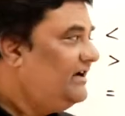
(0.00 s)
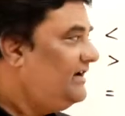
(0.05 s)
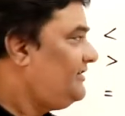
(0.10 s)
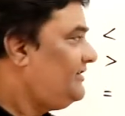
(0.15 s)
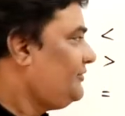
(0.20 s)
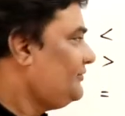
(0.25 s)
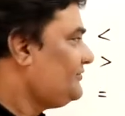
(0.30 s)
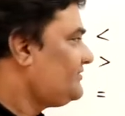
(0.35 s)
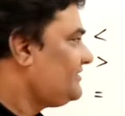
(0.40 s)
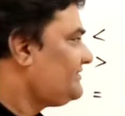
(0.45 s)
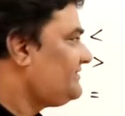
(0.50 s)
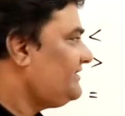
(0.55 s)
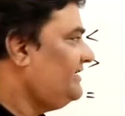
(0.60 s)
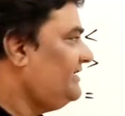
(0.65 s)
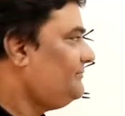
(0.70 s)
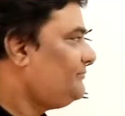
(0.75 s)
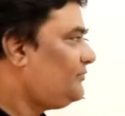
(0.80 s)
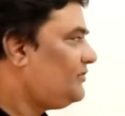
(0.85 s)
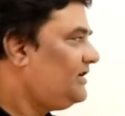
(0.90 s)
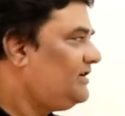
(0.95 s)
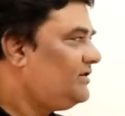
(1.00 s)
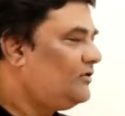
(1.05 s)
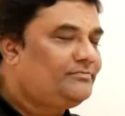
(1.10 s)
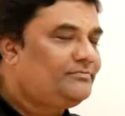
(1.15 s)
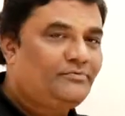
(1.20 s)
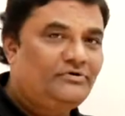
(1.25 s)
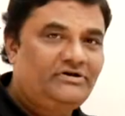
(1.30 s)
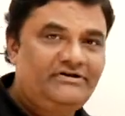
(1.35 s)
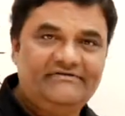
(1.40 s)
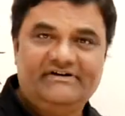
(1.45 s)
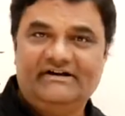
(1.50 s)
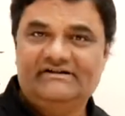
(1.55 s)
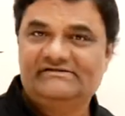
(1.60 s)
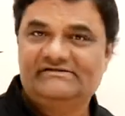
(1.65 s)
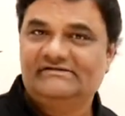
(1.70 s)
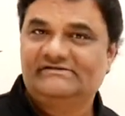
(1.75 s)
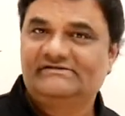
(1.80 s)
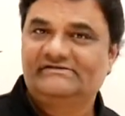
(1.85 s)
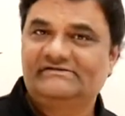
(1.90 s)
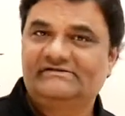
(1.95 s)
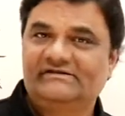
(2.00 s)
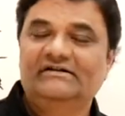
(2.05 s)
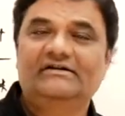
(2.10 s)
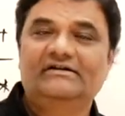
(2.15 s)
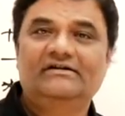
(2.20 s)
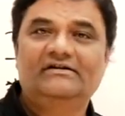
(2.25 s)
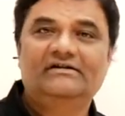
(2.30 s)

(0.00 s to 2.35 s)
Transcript: it uses input and output devices.